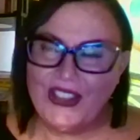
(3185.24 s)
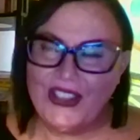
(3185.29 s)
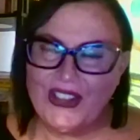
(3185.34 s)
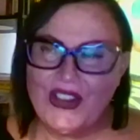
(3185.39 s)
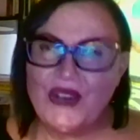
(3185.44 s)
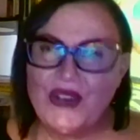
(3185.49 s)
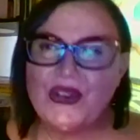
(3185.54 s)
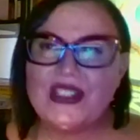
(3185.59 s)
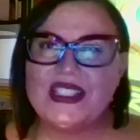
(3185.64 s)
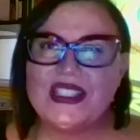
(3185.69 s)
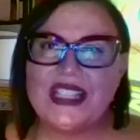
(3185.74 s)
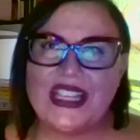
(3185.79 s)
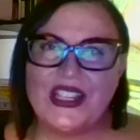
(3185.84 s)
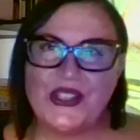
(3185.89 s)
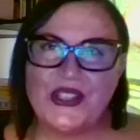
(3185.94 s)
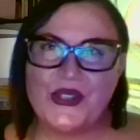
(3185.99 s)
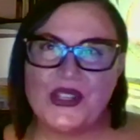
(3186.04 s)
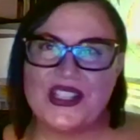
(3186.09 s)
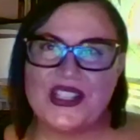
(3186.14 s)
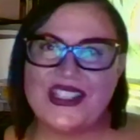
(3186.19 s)
You know, it's
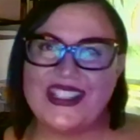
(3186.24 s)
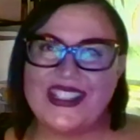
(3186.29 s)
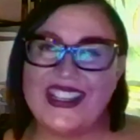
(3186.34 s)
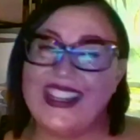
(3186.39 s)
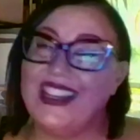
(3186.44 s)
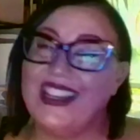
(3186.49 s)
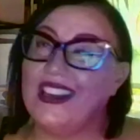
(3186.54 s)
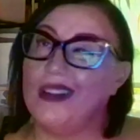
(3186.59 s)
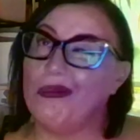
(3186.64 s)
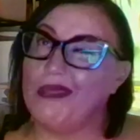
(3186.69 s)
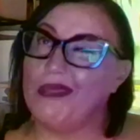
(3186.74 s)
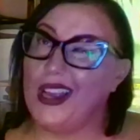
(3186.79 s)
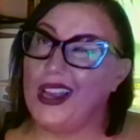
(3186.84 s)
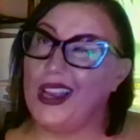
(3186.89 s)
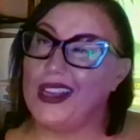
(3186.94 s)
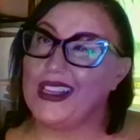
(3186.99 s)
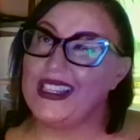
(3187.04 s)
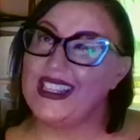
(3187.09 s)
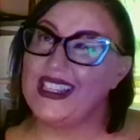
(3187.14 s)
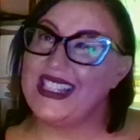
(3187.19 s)
interesting. I'm
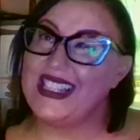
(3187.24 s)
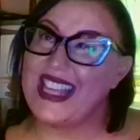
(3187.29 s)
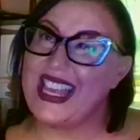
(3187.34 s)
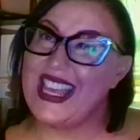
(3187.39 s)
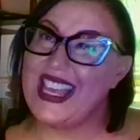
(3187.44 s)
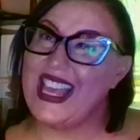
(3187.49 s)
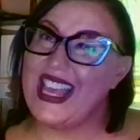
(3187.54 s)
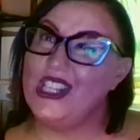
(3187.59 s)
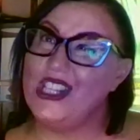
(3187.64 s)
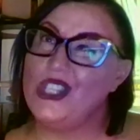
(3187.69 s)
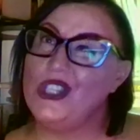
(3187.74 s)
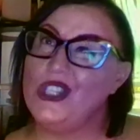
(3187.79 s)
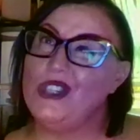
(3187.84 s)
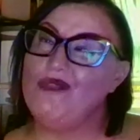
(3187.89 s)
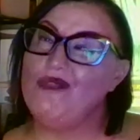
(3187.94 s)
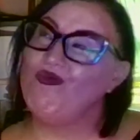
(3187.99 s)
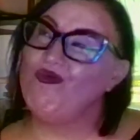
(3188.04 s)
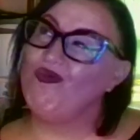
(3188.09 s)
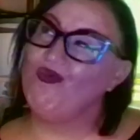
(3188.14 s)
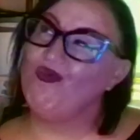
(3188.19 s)
not going to say it.
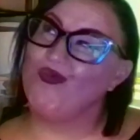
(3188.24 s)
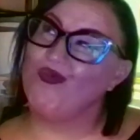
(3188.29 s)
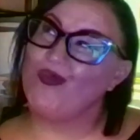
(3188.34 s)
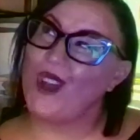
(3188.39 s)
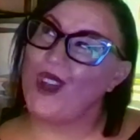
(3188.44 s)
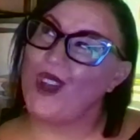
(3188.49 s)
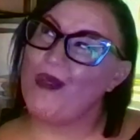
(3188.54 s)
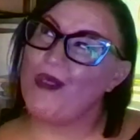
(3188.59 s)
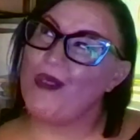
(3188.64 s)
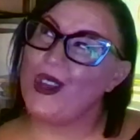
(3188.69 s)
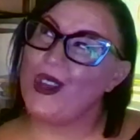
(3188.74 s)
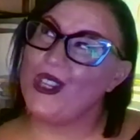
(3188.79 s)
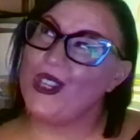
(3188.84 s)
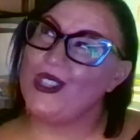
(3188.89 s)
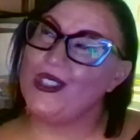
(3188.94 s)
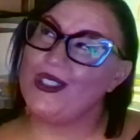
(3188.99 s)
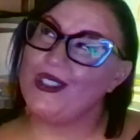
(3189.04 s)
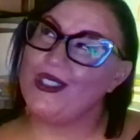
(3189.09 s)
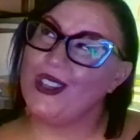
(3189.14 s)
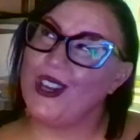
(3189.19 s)
I'm gonna
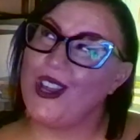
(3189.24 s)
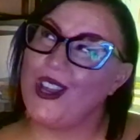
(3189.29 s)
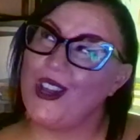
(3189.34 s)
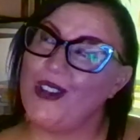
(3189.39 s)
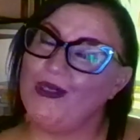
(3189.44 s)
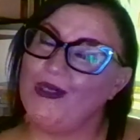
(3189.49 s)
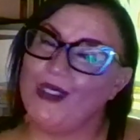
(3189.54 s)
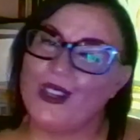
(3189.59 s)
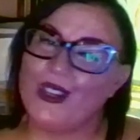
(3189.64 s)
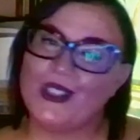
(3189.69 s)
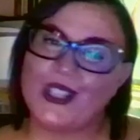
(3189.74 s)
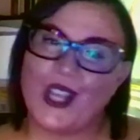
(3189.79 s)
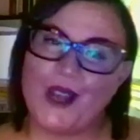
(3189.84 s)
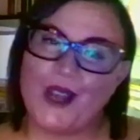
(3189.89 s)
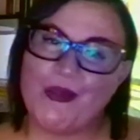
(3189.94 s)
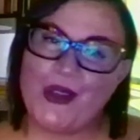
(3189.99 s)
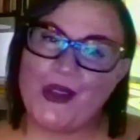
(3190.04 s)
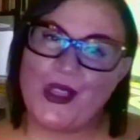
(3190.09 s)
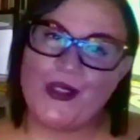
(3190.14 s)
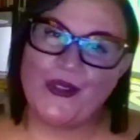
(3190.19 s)
say
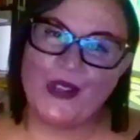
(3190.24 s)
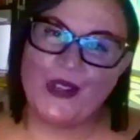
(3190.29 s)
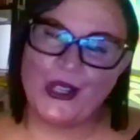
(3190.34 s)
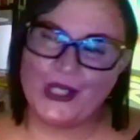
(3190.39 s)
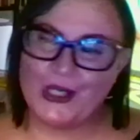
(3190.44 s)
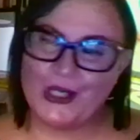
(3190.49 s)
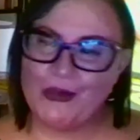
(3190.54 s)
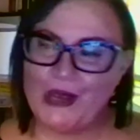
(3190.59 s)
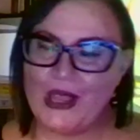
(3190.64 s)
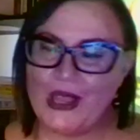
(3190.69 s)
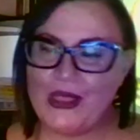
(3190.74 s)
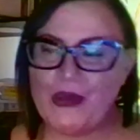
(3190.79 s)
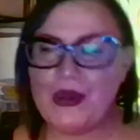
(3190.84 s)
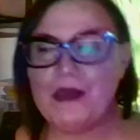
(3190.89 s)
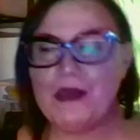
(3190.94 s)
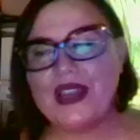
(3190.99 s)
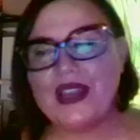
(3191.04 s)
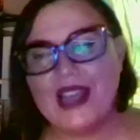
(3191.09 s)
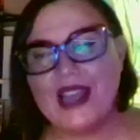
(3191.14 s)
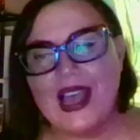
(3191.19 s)
I'm on the fence about that
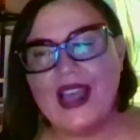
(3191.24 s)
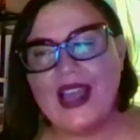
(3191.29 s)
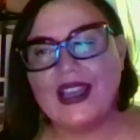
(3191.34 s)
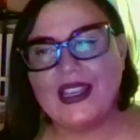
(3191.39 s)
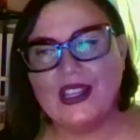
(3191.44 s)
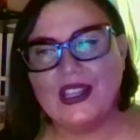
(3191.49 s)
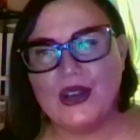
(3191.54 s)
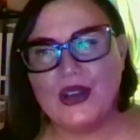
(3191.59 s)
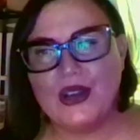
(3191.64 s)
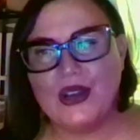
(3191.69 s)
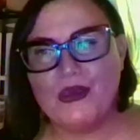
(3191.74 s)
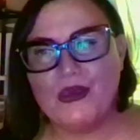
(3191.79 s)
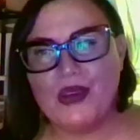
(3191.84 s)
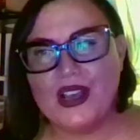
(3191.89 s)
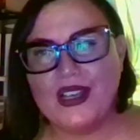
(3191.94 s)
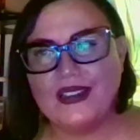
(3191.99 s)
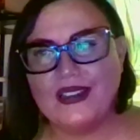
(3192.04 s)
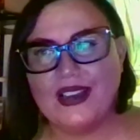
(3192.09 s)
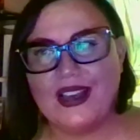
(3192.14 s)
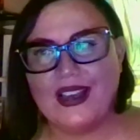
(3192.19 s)
one, but you know
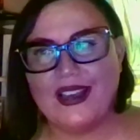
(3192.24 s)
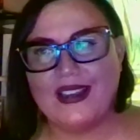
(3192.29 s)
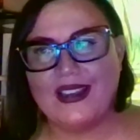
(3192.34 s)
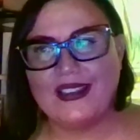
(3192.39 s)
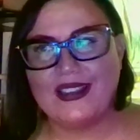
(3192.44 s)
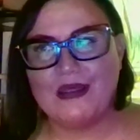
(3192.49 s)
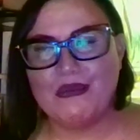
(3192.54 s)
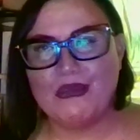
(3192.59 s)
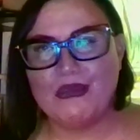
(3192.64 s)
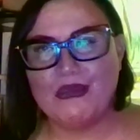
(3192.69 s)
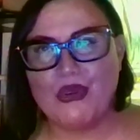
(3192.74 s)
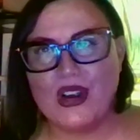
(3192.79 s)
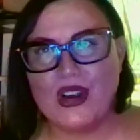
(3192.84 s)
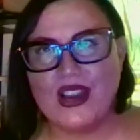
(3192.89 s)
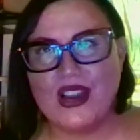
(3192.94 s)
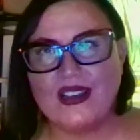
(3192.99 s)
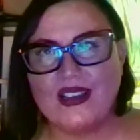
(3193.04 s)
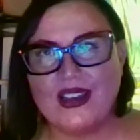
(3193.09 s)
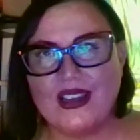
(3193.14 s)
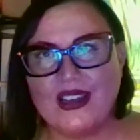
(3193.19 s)
what? The more
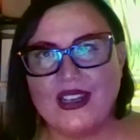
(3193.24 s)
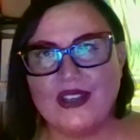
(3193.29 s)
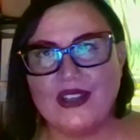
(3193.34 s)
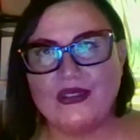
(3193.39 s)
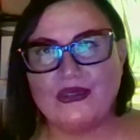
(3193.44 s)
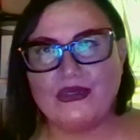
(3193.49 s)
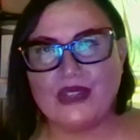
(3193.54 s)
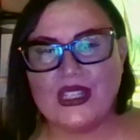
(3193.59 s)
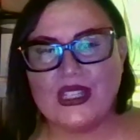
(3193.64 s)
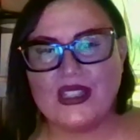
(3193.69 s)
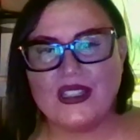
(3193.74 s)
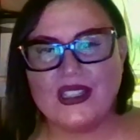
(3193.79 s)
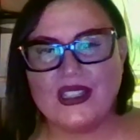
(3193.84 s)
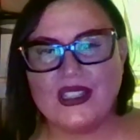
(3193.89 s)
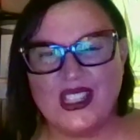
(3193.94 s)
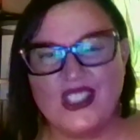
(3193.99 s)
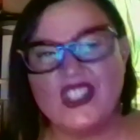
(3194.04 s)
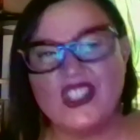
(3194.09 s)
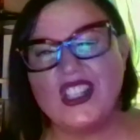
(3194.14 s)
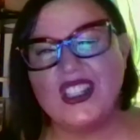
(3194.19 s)
I kind of read the
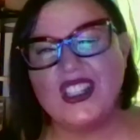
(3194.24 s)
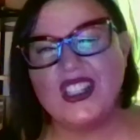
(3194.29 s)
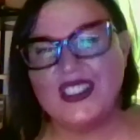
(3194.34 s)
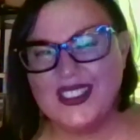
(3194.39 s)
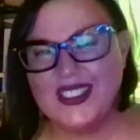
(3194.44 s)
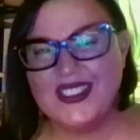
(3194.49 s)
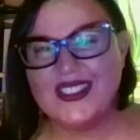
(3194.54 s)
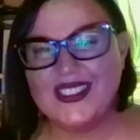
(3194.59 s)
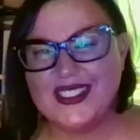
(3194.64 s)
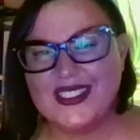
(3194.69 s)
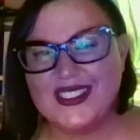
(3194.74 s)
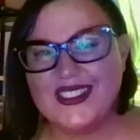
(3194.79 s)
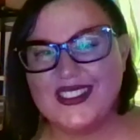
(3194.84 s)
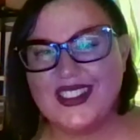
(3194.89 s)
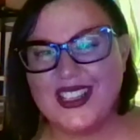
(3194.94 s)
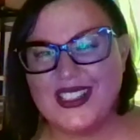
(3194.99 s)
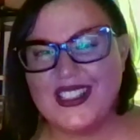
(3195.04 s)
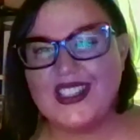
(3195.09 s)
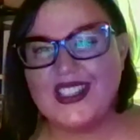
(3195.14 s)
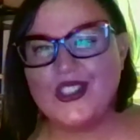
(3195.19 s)
teachings,
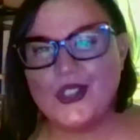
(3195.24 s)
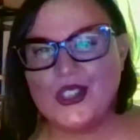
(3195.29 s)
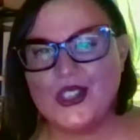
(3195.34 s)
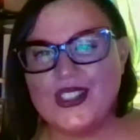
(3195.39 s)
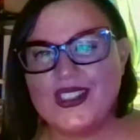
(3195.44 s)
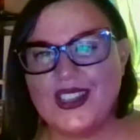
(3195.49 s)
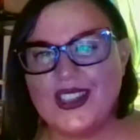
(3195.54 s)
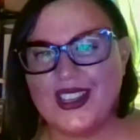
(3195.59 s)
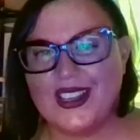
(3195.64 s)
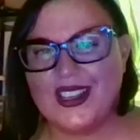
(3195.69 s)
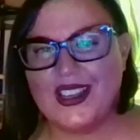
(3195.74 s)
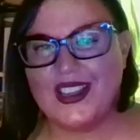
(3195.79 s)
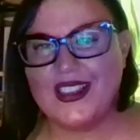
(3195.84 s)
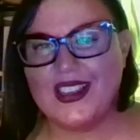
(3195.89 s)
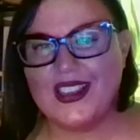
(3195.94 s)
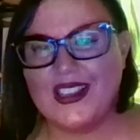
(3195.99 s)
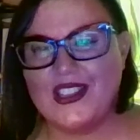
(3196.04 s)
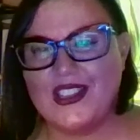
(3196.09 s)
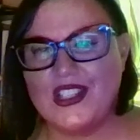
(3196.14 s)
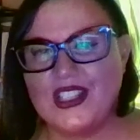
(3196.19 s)
it's interesting. I
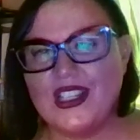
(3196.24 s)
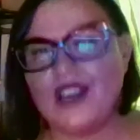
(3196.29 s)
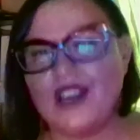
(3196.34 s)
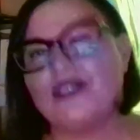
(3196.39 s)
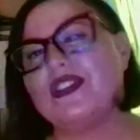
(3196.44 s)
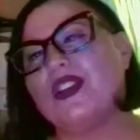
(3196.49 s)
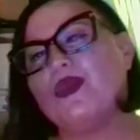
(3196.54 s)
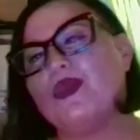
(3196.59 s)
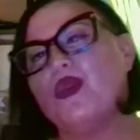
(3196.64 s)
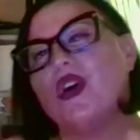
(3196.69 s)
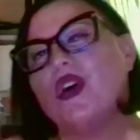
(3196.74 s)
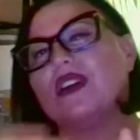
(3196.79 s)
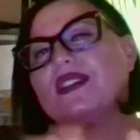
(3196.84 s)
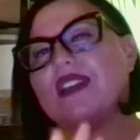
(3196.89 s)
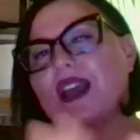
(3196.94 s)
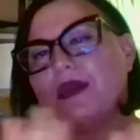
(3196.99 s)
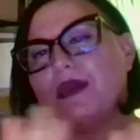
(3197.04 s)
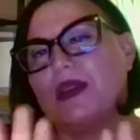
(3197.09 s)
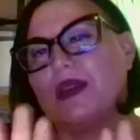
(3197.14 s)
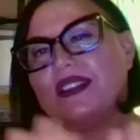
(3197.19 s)
think she definitely walks
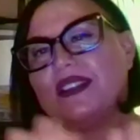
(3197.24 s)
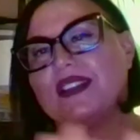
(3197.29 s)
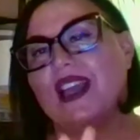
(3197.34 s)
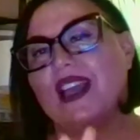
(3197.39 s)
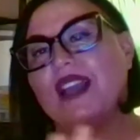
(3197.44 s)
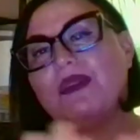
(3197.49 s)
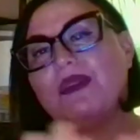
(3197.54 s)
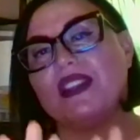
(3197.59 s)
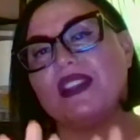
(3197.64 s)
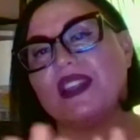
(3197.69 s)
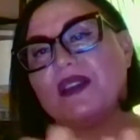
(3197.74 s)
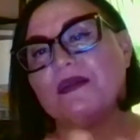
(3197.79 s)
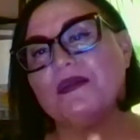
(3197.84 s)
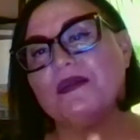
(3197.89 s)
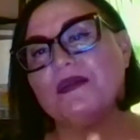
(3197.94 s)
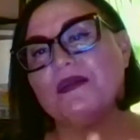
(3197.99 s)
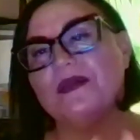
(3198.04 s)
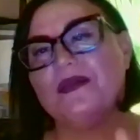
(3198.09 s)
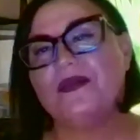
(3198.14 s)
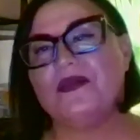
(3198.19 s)
side by side with him.